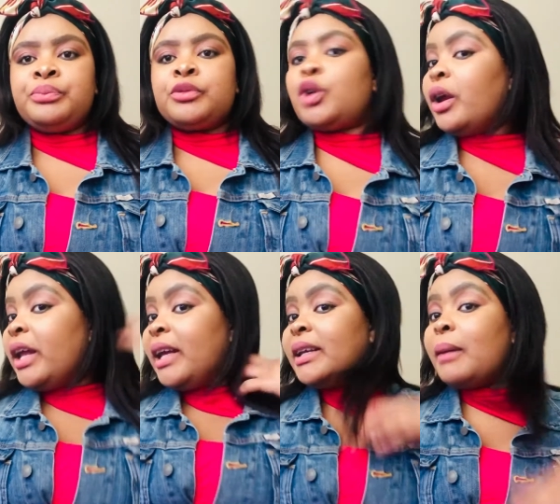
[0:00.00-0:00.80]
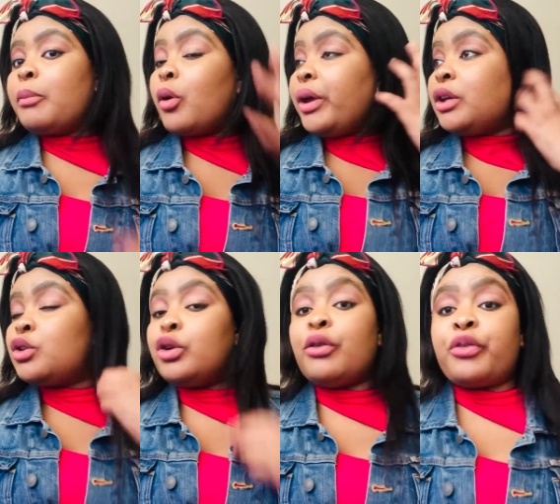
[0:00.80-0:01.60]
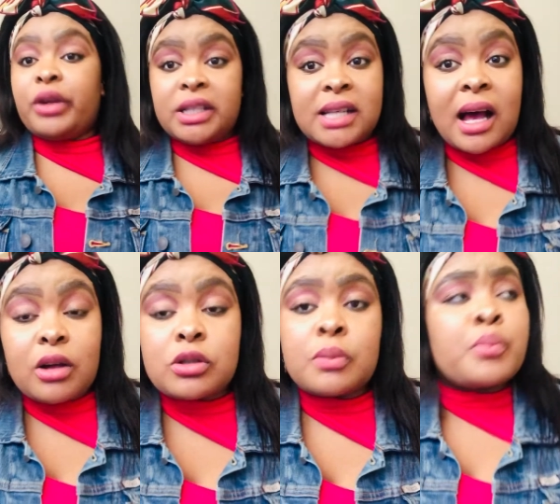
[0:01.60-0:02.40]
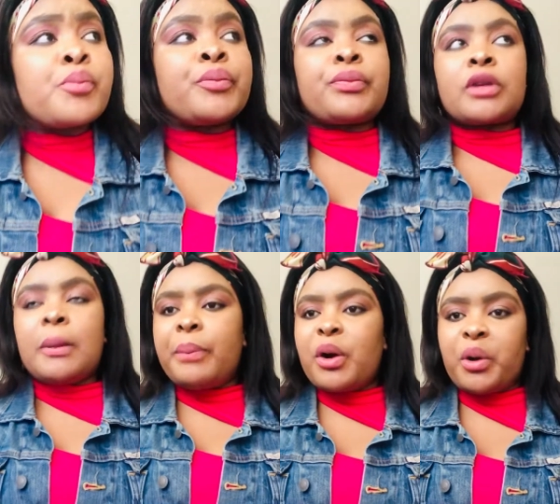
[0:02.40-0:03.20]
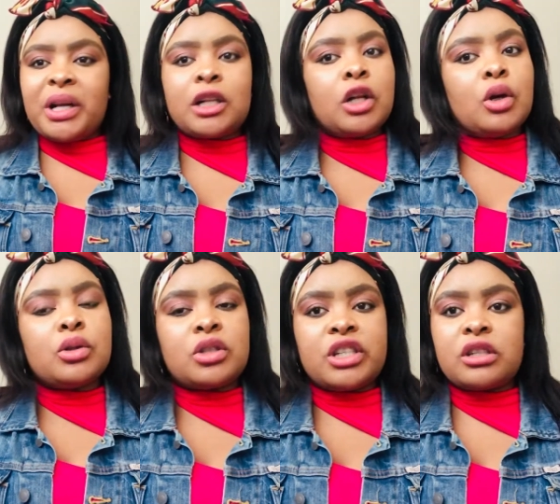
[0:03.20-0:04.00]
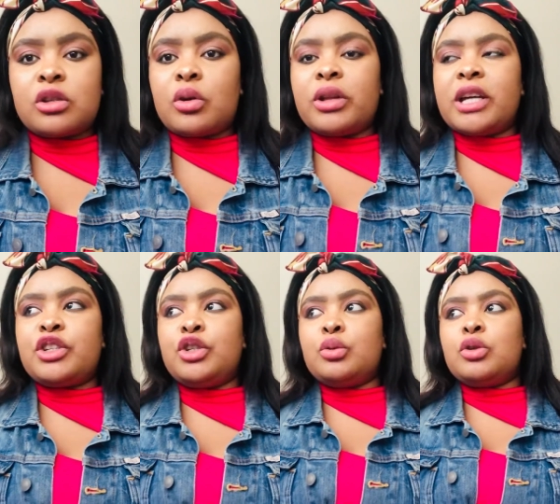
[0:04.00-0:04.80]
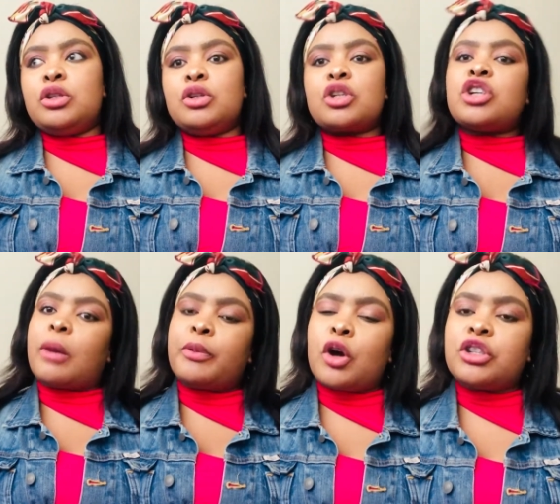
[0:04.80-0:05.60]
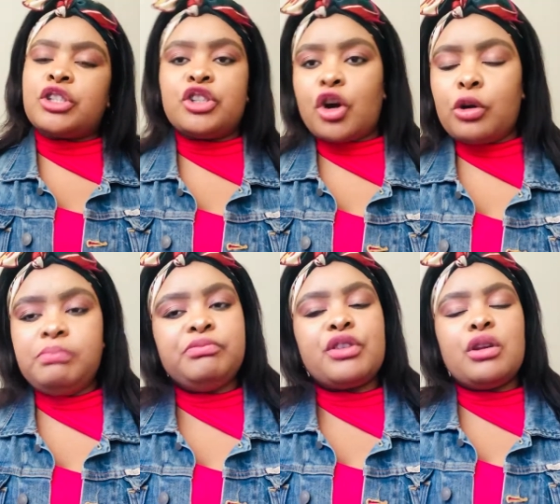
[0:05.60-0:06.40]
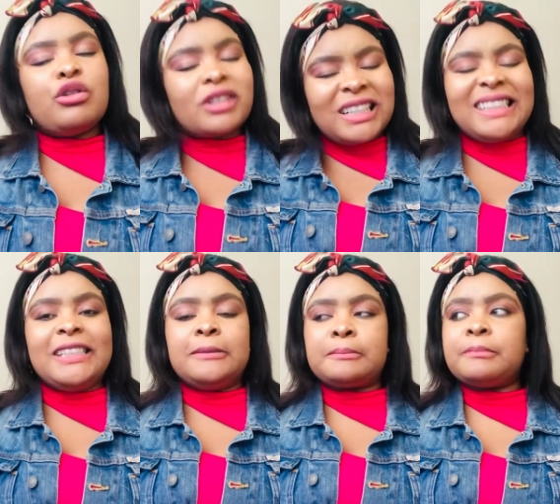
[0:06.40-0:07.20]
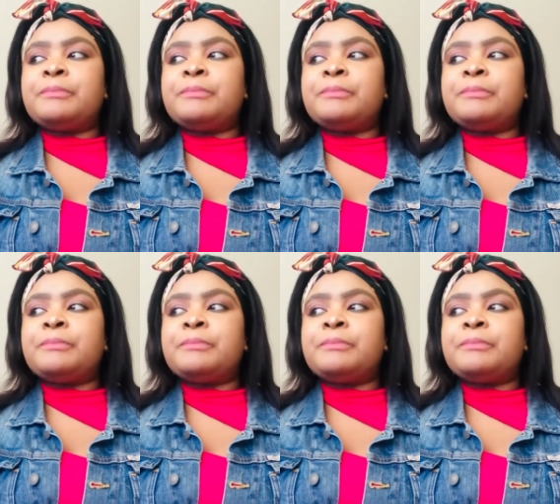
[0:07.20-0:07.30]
Don't end up going to your friend's house, borrowing clothes just so that you will look top notch. No, look clean,